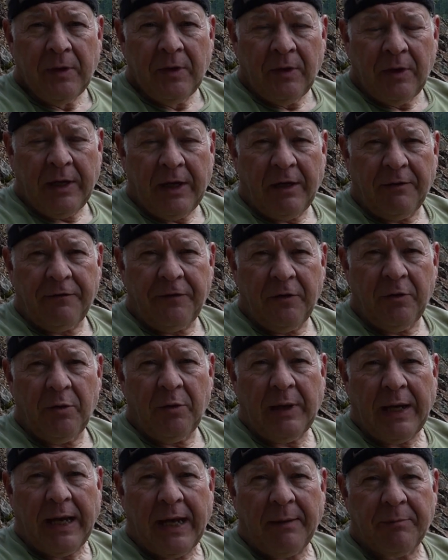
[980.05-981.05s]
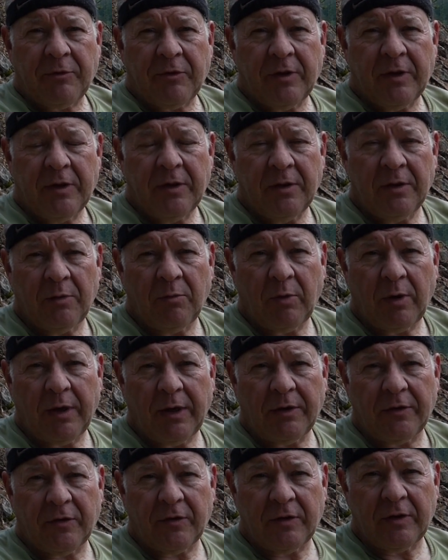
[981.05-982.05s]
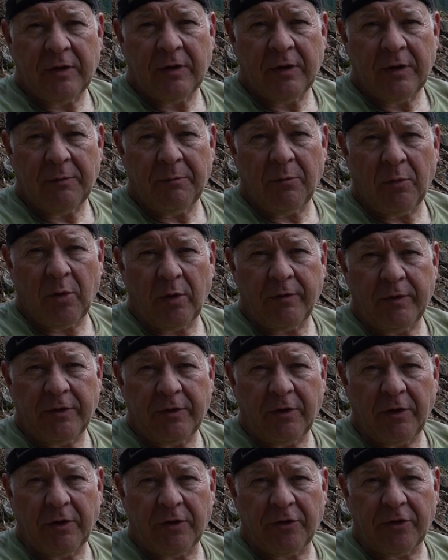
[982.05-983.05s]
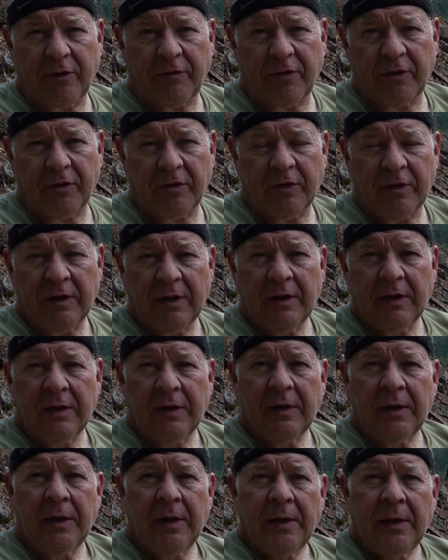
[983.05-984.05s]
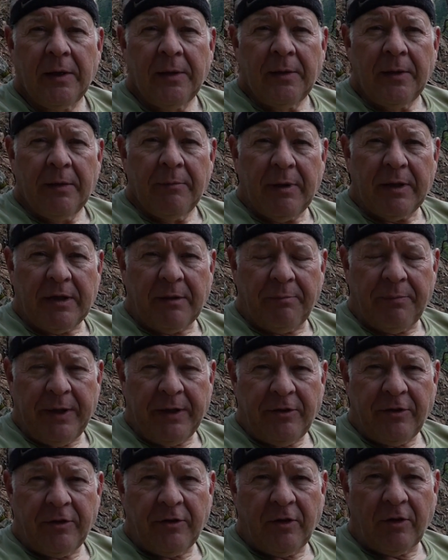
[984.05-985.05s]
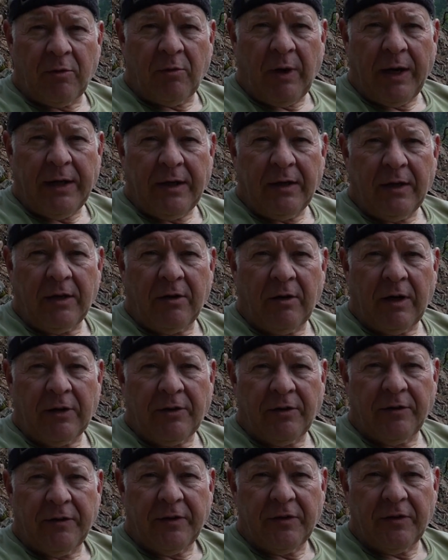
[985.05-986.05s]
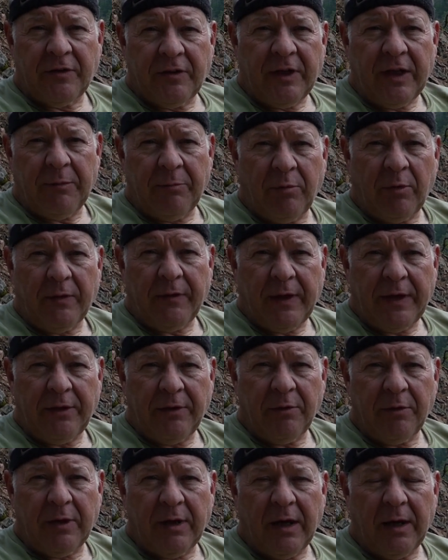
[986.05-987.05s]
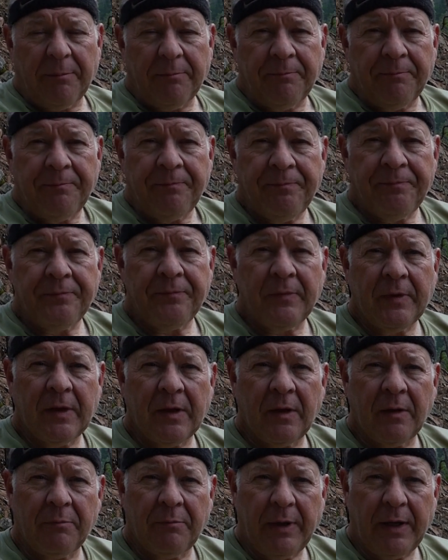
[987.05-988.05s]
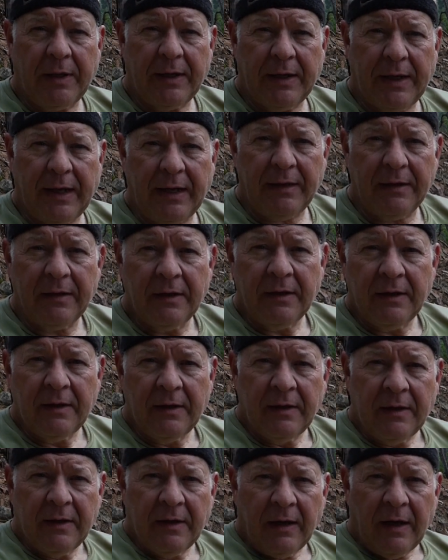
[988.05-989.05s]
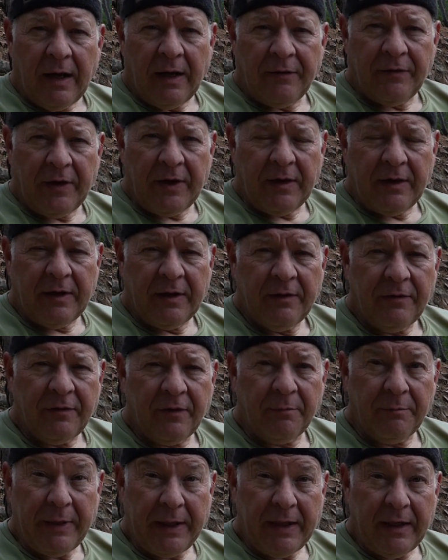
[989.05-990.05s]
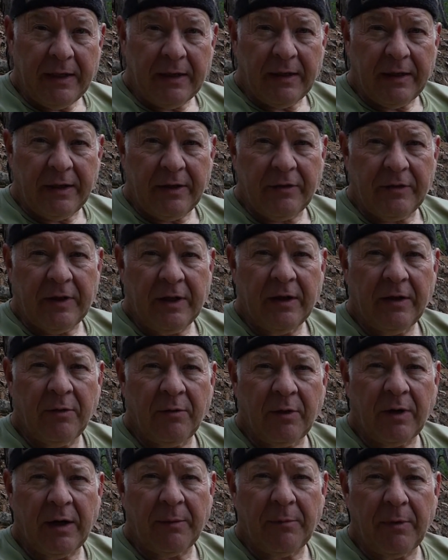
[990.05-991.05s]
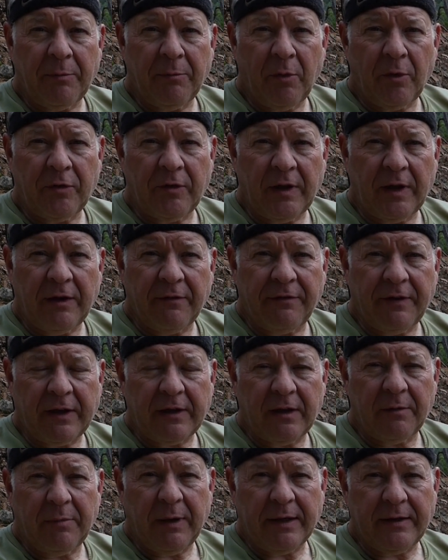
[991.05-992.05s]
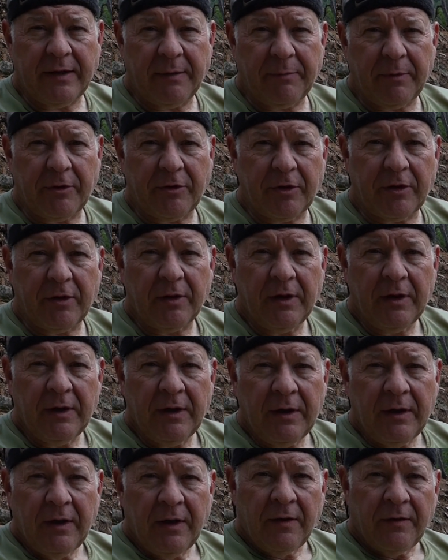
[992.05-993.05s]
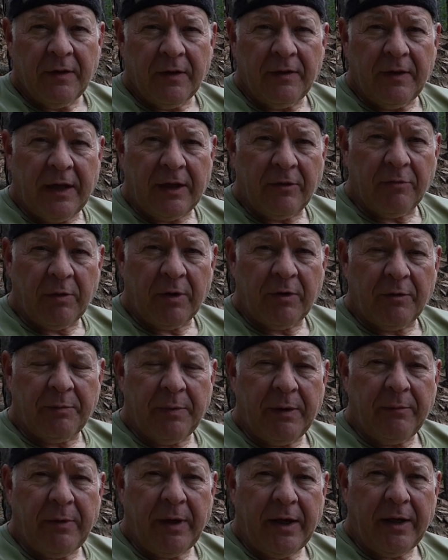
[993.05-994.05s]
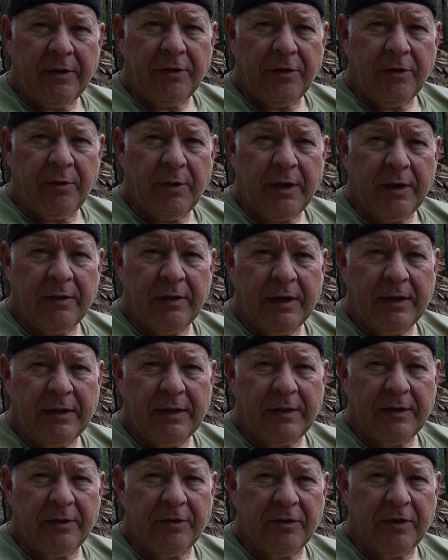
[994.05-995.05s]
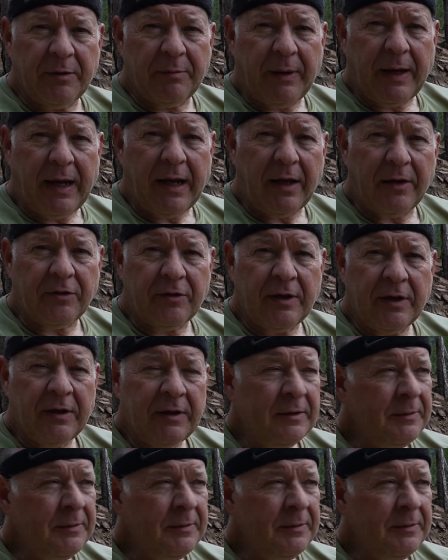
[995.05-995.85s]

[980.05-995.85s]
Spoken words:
You get a few gaps where it's more of a dirt surface, but the pitches are quite aggressive and steep when they do come. But again, I think for me at least, where I'm mostly affected by temperature, that's what's been my undoing when I did this in the past.